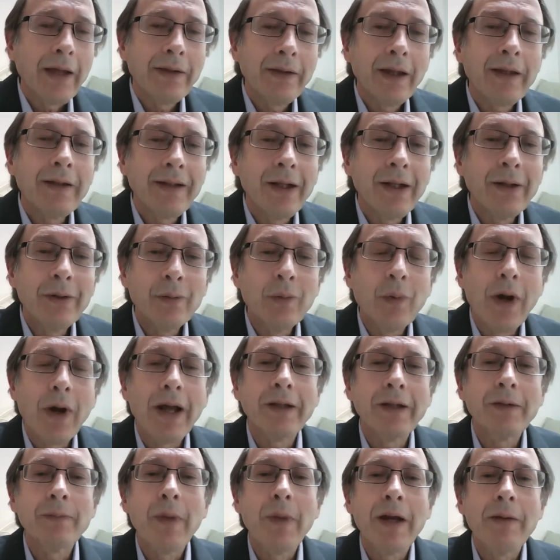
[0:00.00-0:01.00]
Tell you
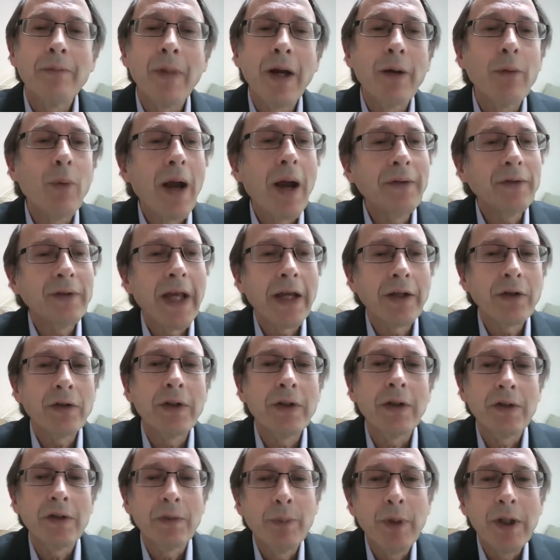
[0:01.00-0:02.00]
why. My wife's
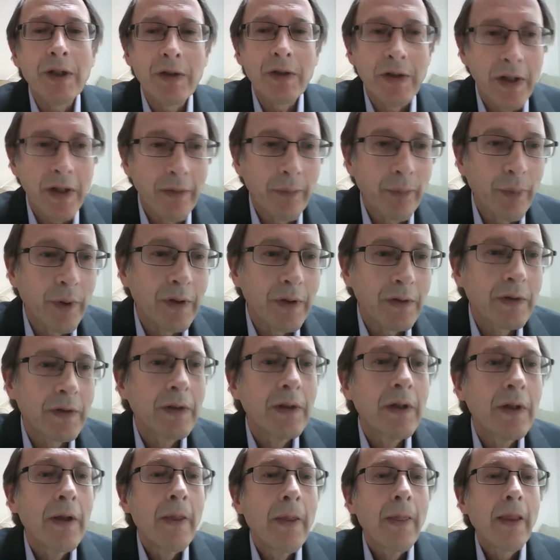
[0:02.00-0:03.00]
actually a speech
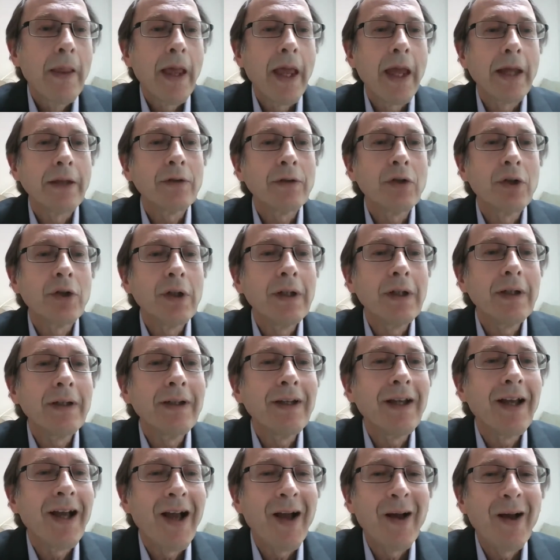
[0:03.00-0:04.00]
therapist, and
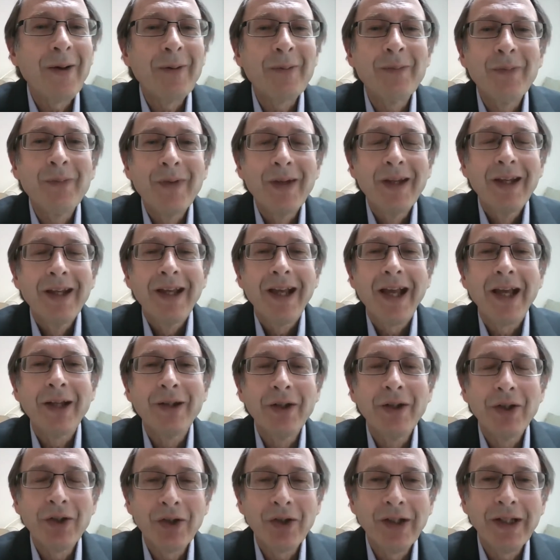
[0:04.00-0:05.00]
she
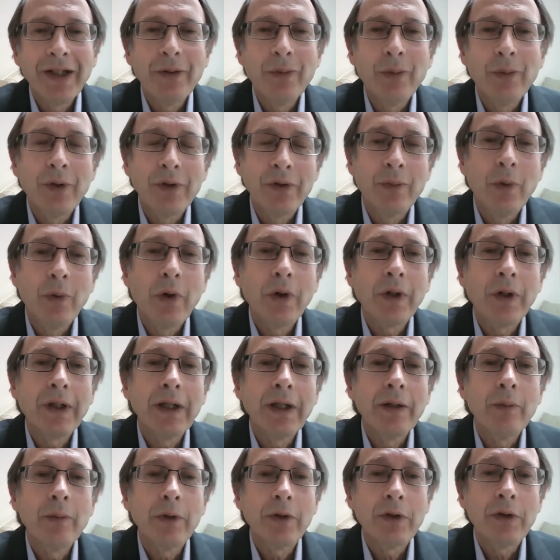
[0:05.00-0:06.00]
initially was
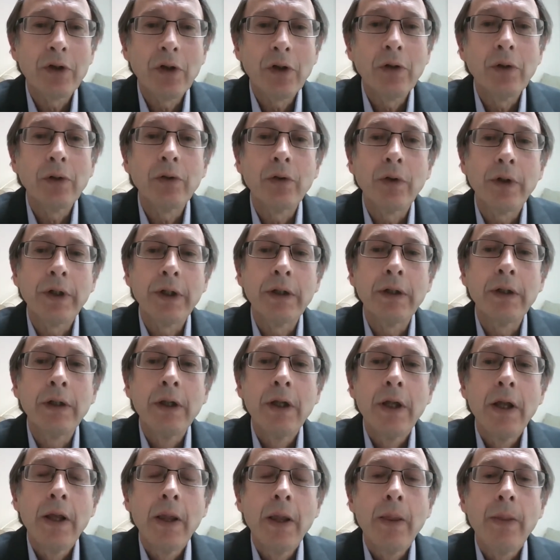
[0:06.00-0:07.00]
working with children
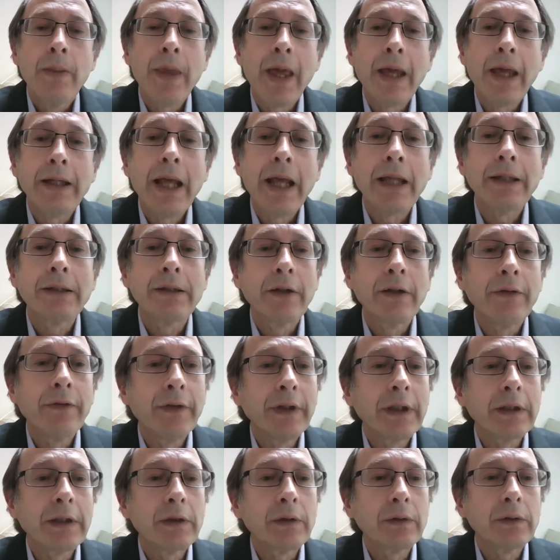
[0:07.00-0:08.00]
that had
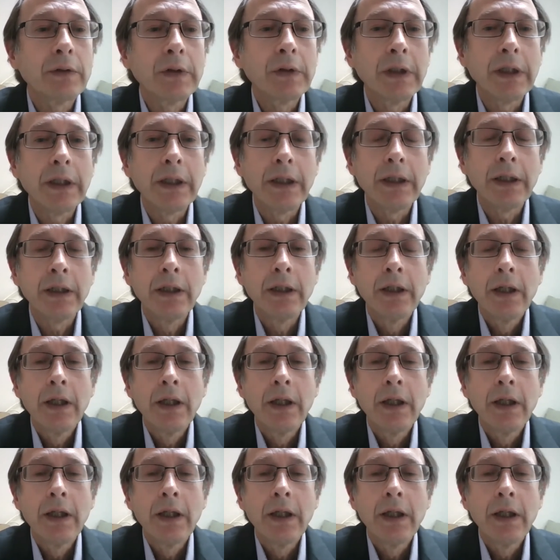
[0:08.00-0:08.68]
difficulty